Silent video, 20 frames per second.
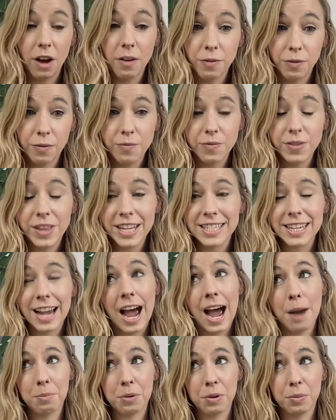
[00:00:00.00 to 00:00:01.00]
of that's
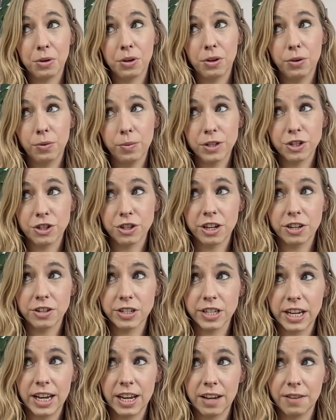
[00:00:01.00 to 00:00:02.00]
operable, which
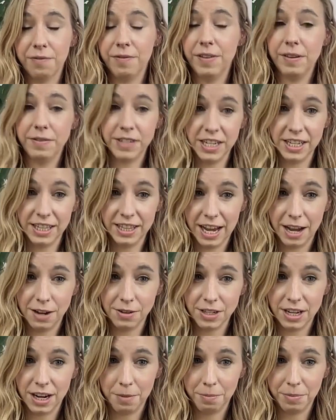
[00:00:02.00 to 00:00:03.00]
there's like
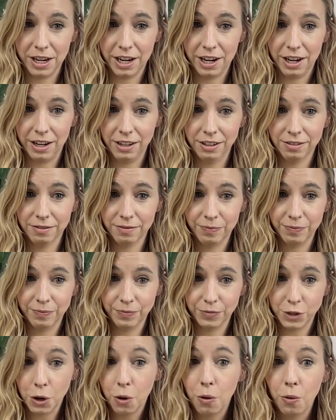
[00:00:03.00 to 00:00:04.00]
15,000 up there
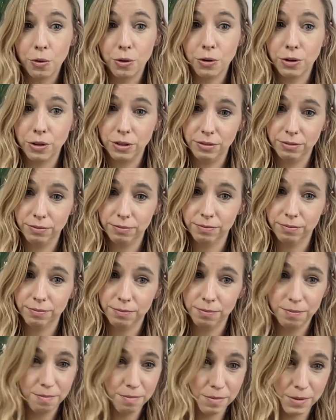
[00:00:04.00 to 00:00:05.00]
total,
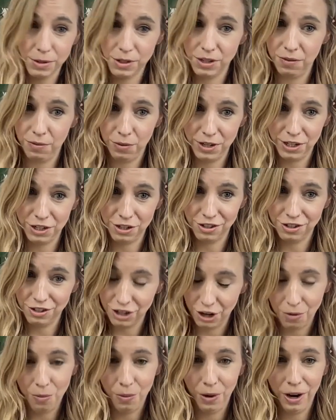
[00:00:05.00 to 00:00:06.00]
most of which
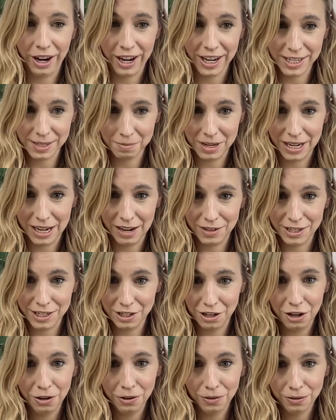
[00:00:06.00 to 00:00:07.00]
don't work, as many of
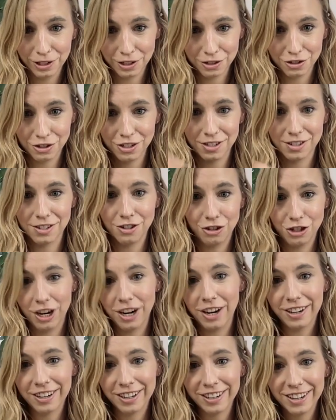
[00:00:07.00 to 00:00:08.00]
us know. There's just
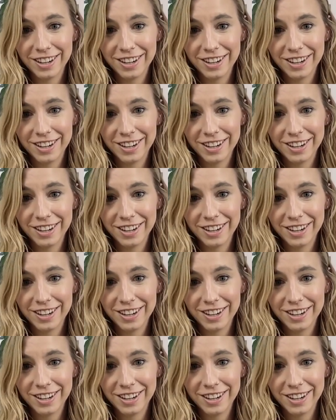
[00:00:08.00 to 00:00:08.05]
junk